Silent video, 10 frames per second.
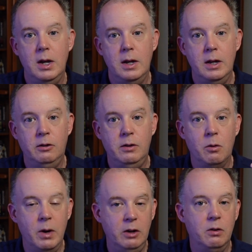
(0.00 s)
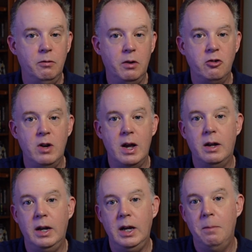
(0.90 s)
is the eraser functionality